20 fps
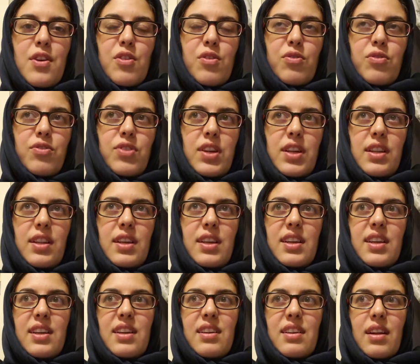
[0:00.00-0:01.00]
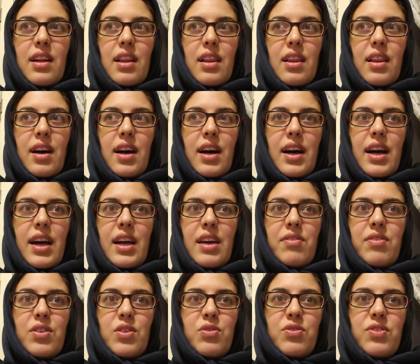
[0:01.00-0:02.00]
feeling
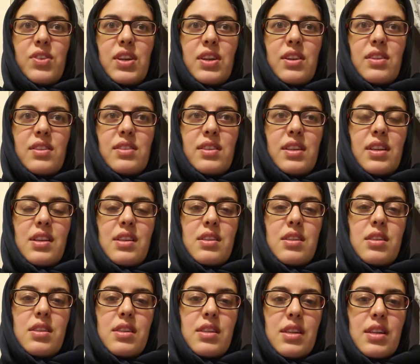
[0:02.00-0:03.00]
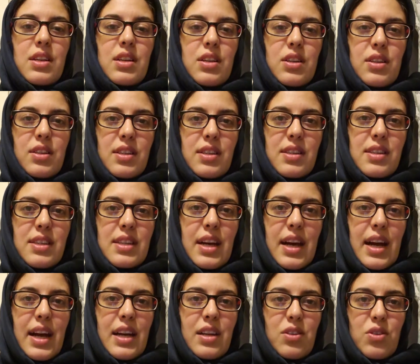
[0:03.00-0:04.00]
alive, you feel stirred
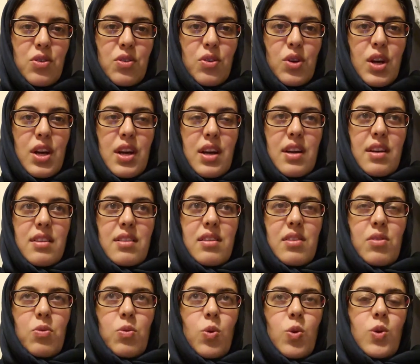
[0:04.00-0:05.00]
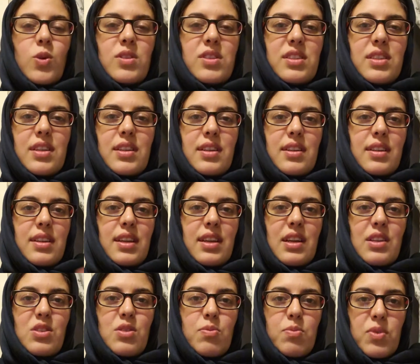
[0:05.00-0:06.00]
inside you, the world suddenly
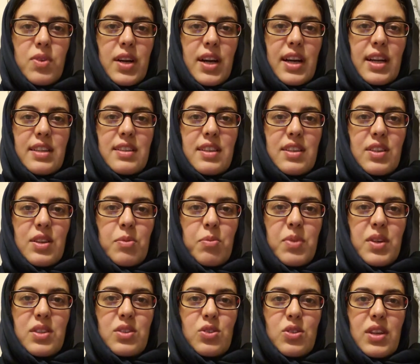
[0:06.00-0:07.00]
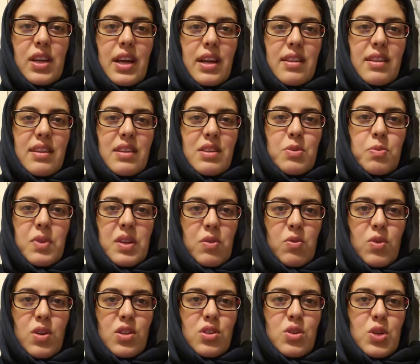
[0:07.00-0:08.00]
gets brighter, but you can't explain
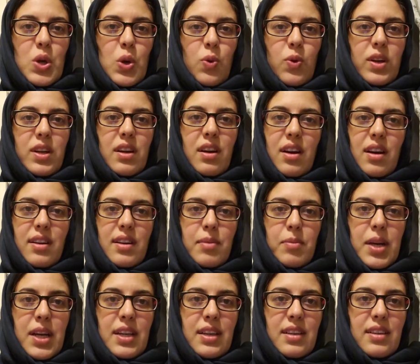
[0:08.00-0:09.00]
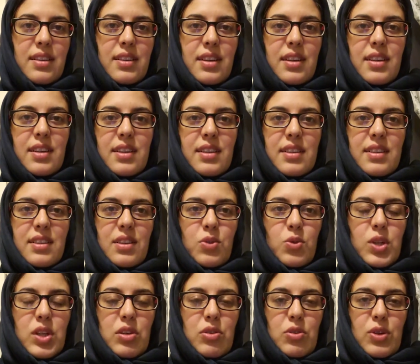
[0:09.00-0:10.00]
what's going on. Am I
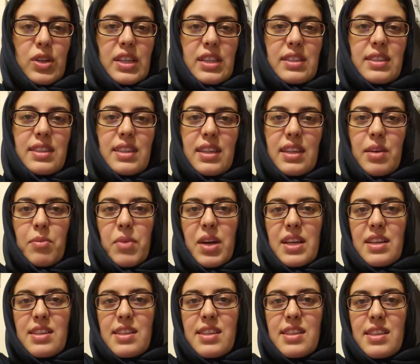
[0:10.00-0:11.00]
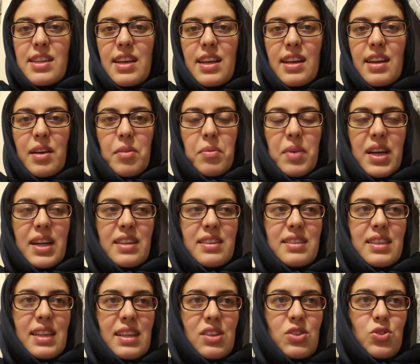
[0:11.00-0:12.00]
going crazy? Am I sick? Am I
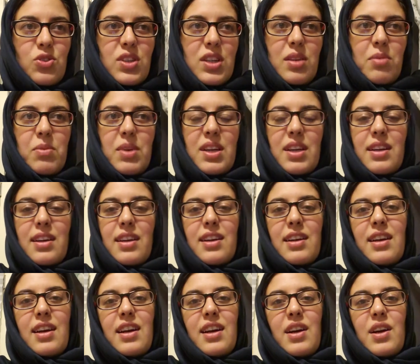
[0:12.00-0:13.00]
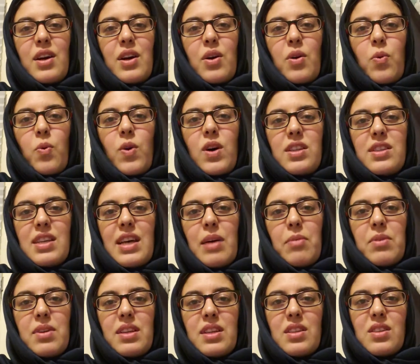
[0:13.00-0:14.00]
daydreaming? What's
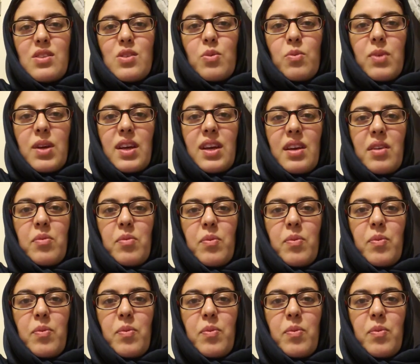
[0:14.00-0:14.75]
happening to me?